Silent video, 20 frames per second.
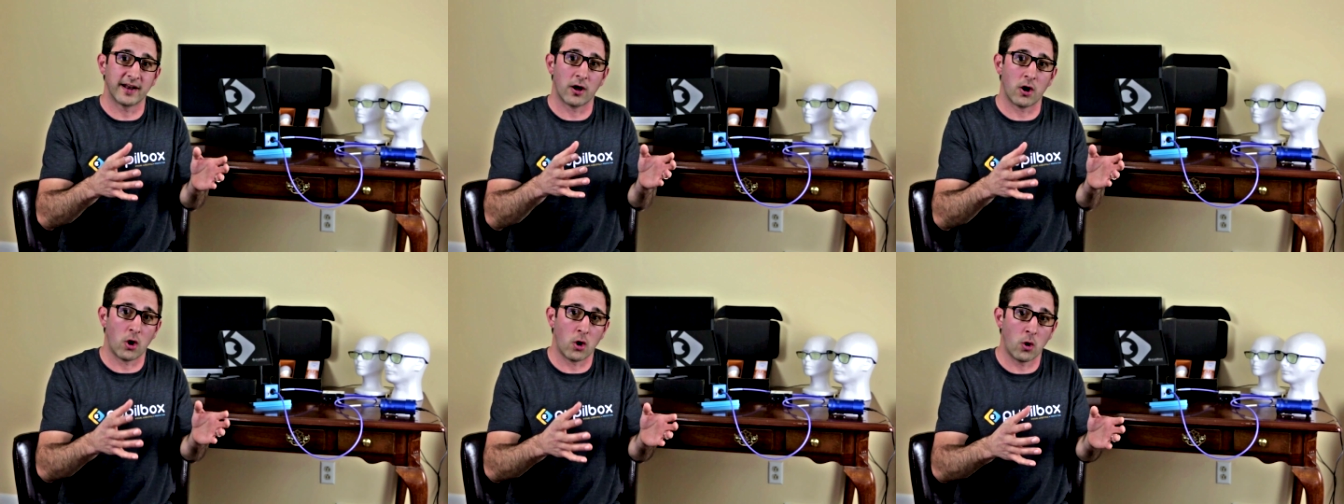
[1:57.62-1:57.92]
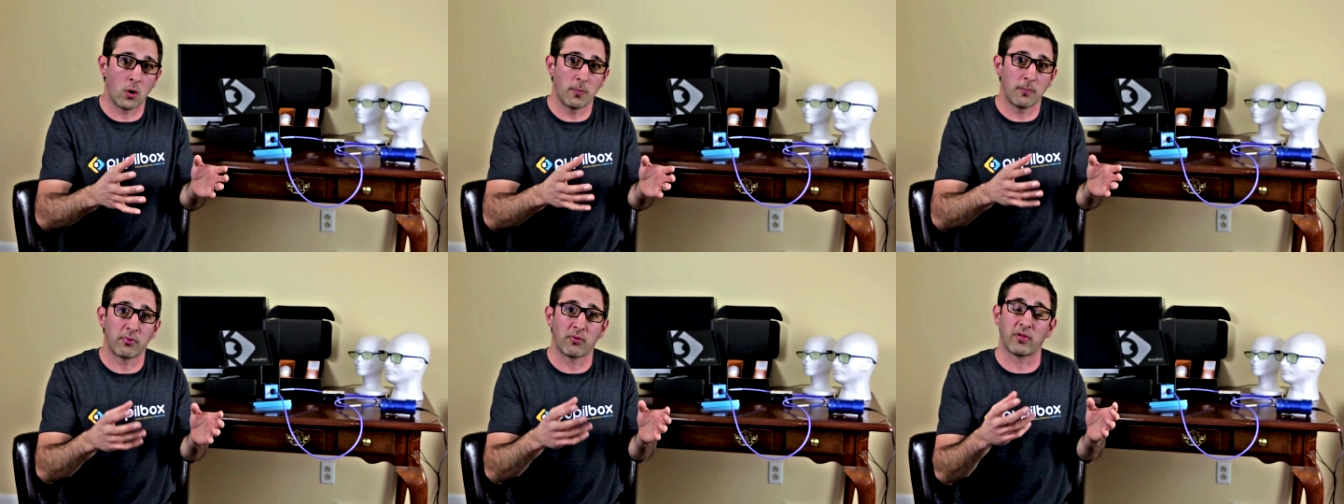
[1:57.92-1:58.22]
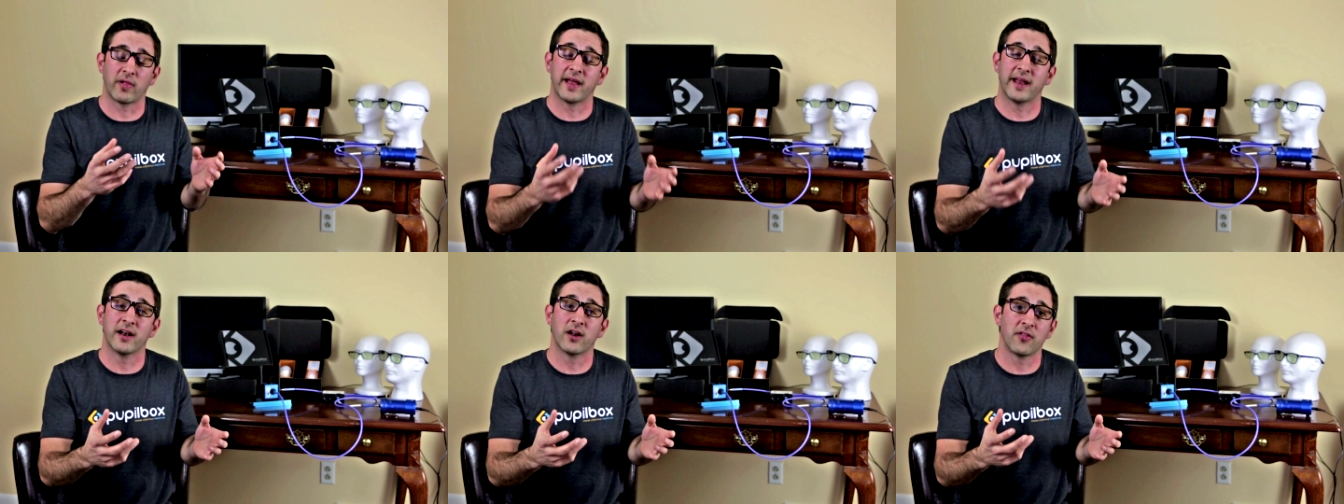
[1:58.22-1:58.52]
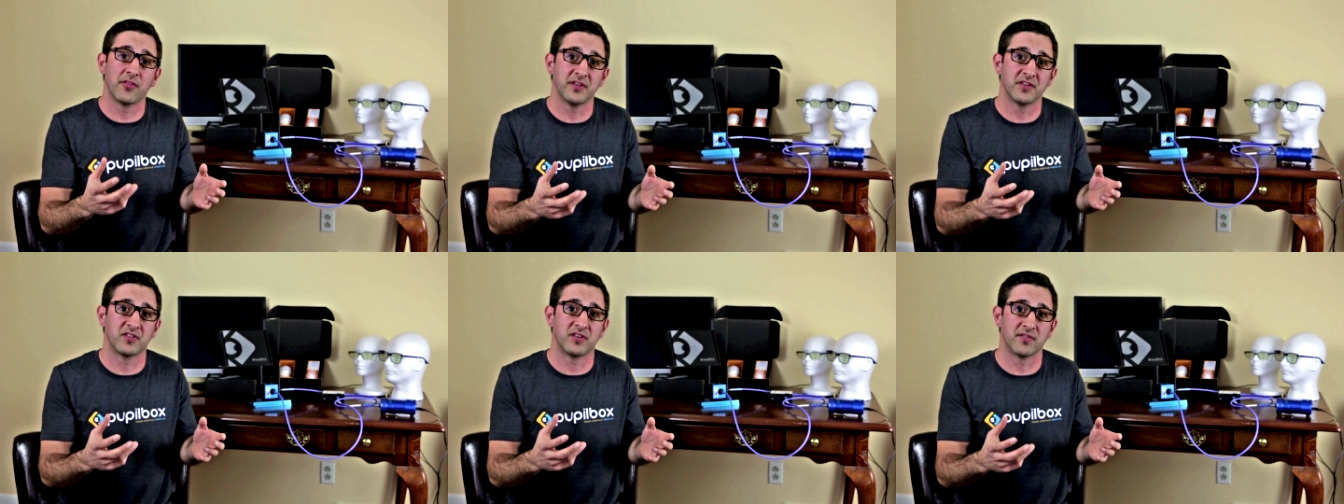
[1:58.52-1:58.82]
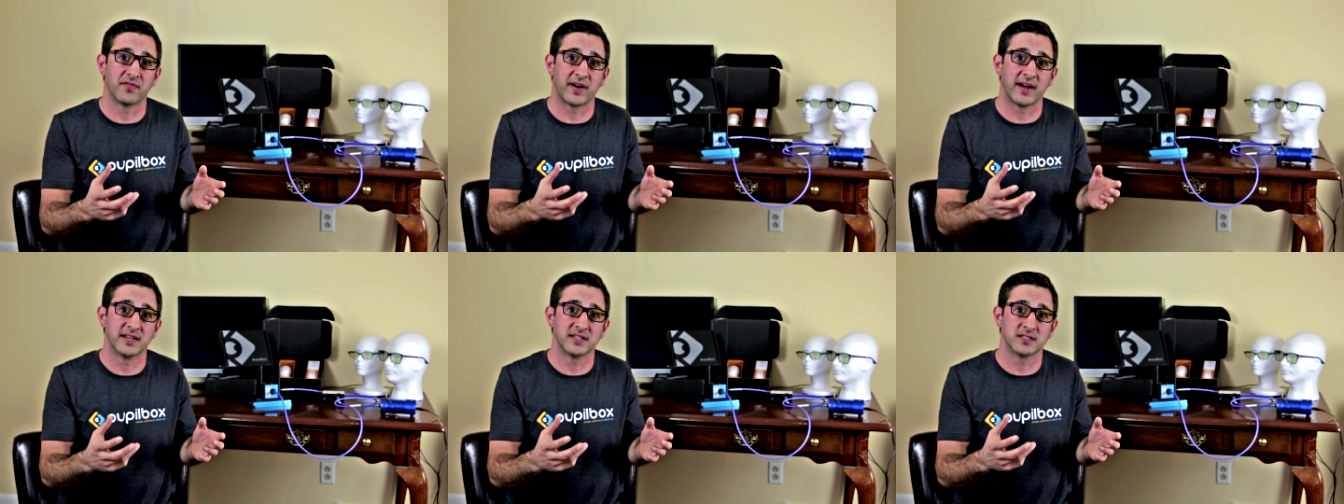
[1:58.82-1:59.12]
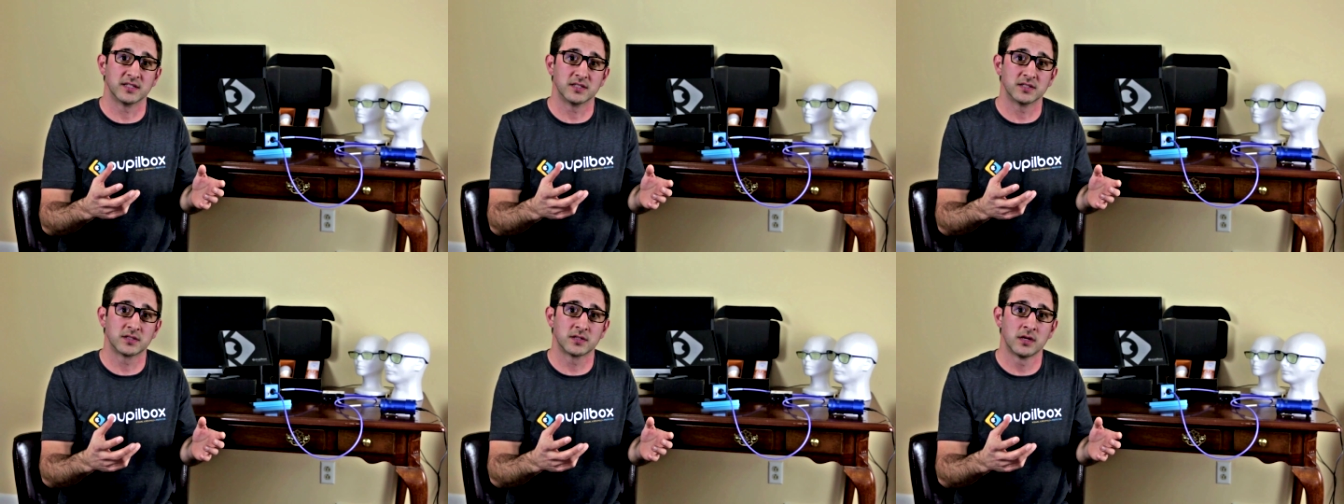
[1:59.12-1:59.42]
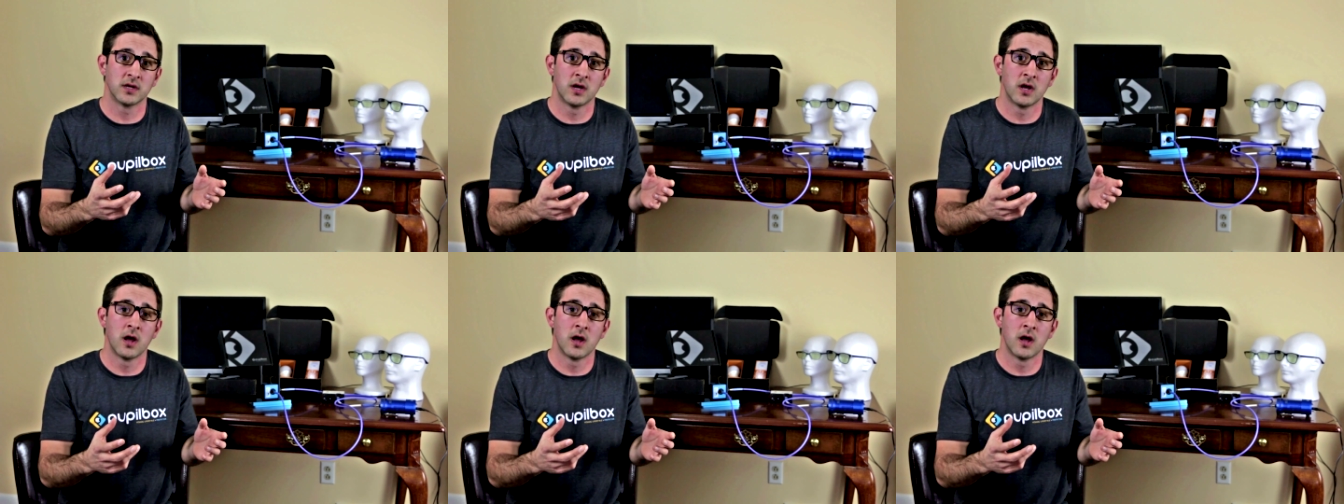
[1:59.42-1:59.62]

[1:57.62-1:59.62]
at home playing on these devices,